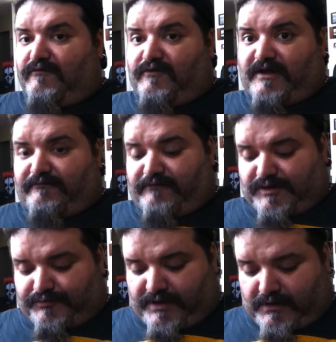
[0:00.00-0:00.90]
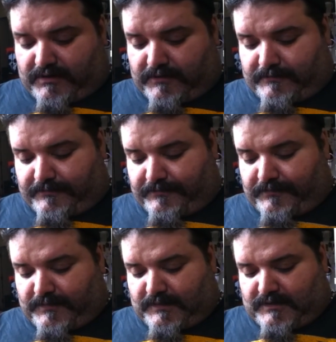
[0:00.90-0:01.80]
for that fresh breath.
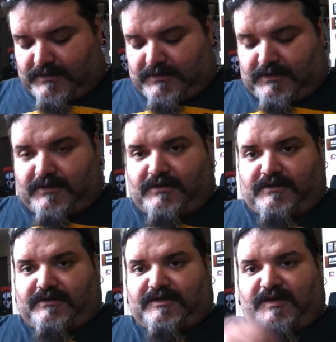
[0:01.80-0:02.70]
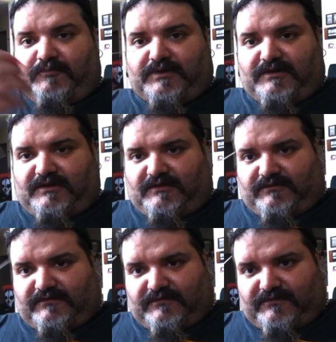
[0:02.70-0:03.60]
And I keep one of
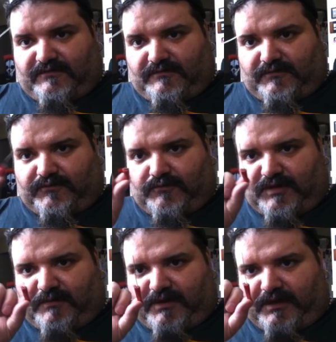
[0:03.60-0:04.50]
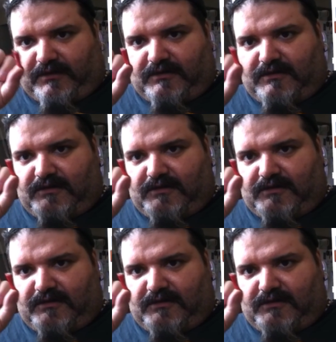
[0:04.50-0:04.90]
these. This is a little tool I made.